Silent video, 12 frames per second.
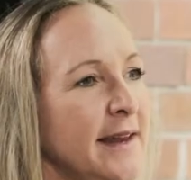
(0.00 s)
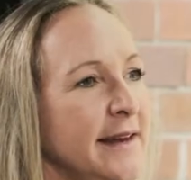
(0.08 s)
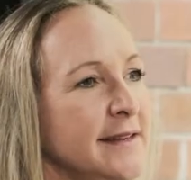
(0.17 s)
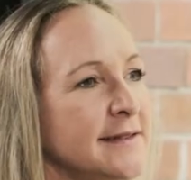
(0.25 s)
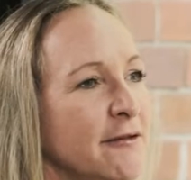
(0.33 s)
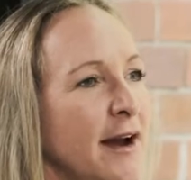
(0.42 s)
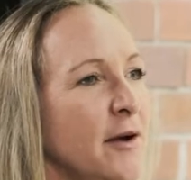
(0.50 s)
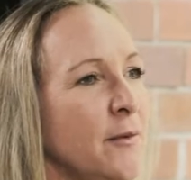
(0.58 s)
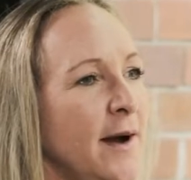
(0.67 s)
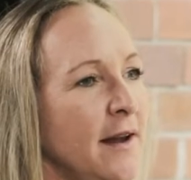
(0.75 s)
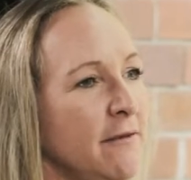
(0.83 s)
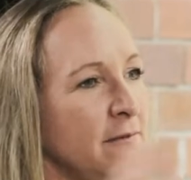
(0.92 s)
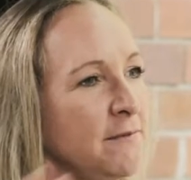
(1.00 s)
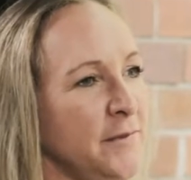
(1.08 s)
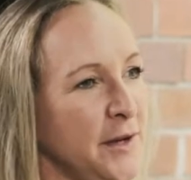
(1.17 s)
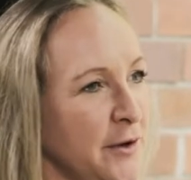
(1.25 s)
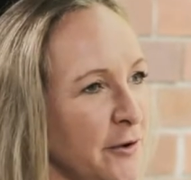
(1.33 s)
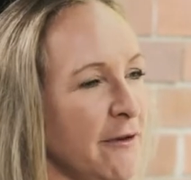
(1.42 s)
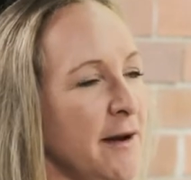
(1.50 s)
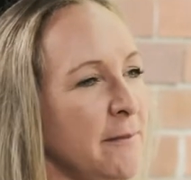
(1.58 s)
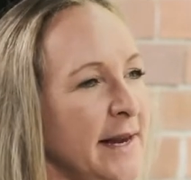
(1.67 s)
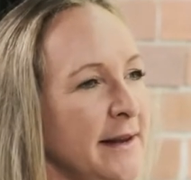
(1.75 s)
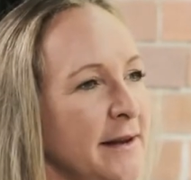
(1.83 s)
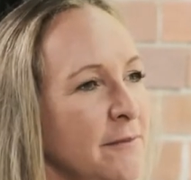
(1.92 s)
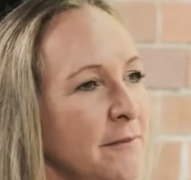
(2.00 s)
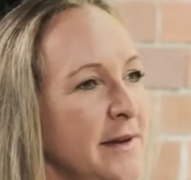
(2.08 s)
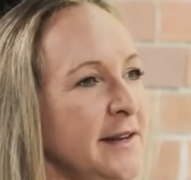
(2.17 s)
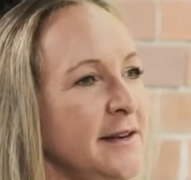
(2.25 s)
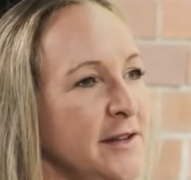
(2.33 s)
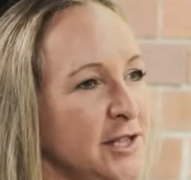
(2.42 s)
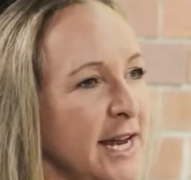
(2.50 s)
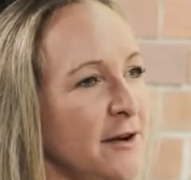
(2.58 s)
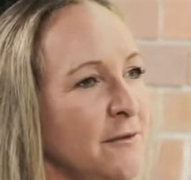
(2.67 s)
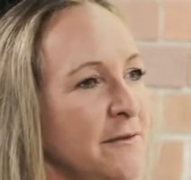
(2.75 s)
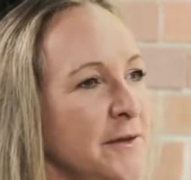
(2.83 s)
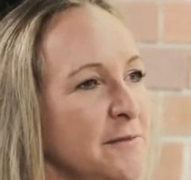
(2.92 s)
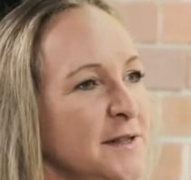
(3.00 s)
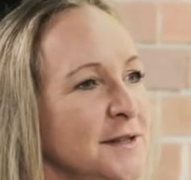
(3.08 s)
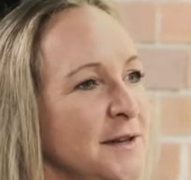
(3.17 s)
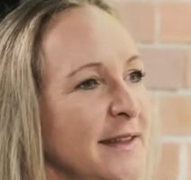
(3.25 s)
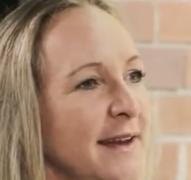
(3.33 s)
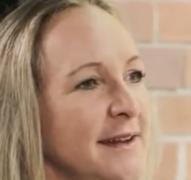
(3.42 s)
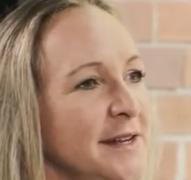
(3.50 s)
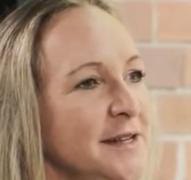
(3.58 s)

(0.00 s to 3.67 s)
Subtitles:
and it's a great way, great medium and channel for them to do that.